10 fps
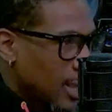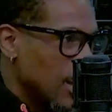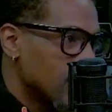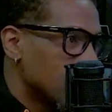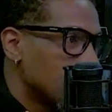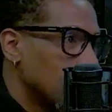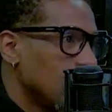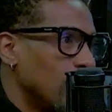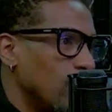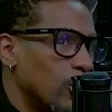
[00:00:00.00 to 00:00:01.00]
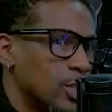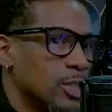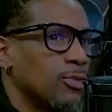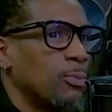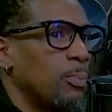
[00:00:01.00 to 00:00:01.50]
things
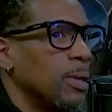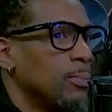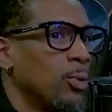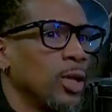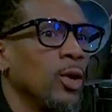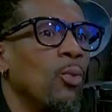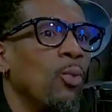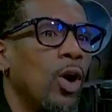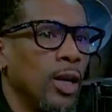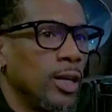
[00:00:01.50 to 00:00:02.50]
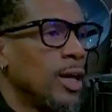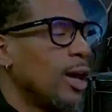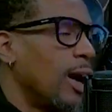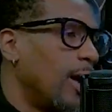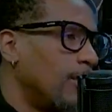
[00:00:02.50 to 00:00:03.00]
versus pinpointing one.
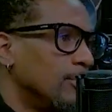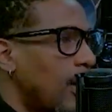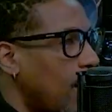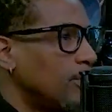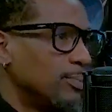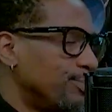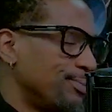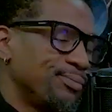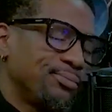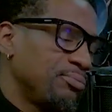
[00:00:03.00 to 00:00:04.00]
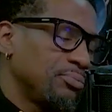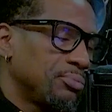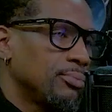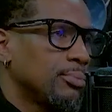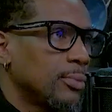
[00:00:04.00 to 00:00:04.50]
Um, I'm
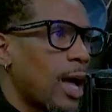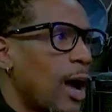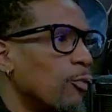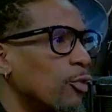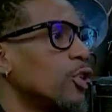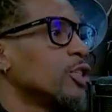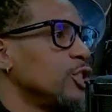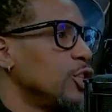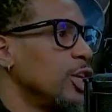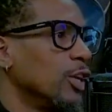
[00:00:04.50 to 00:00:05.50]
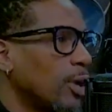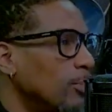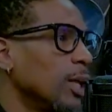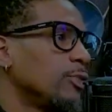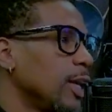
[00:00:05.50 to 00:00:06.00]
I reverse engineer.
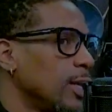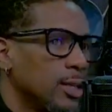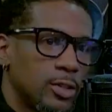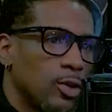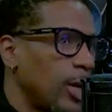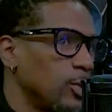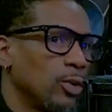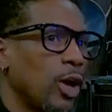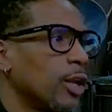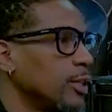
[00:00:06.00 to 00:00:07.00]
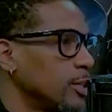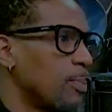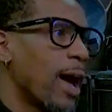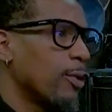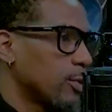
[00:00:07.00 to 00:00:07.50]
I'm left-handed, so I do a lot of things
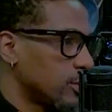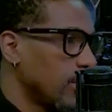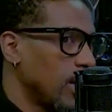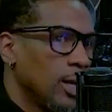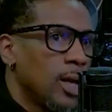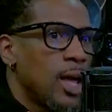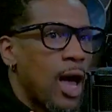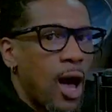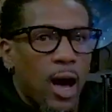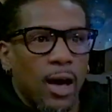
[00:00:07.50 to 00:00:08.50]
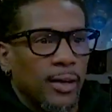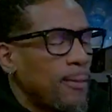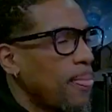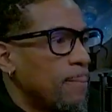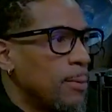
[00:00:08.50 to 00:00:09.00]
backwards, right? Yeah. Uh,
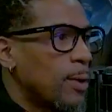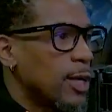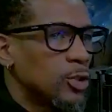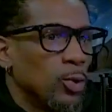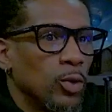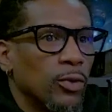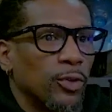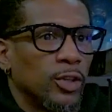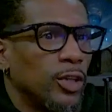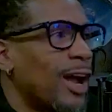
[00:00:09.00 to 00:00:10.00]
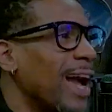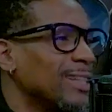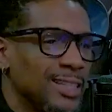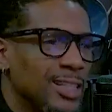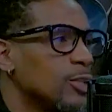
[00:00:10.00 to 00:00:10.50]
people ask you what do you want for dinner. I,
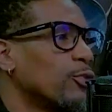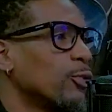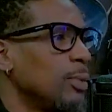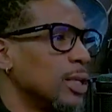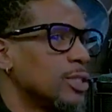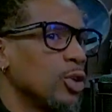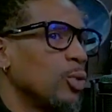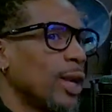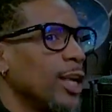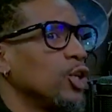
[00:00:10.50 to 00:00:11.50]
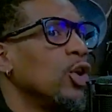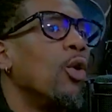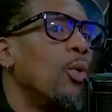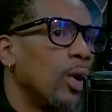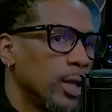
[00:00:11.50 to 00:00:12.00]
it's easier for me to tell you what I
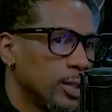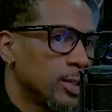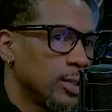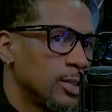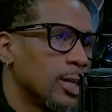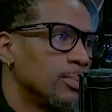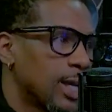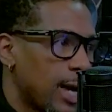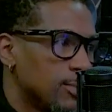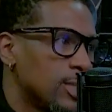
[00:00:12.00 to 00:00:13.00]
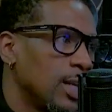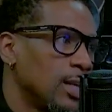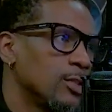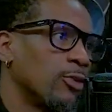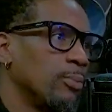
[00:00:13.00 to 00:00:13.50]
don't want yep. sometimes than
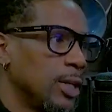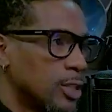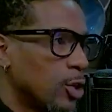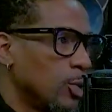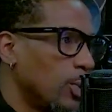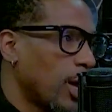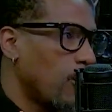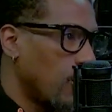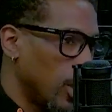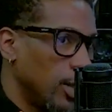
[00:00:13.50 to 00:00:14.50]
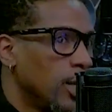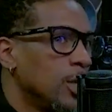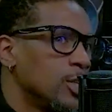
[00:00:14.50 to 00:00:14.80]
it is for me to tell you what I want.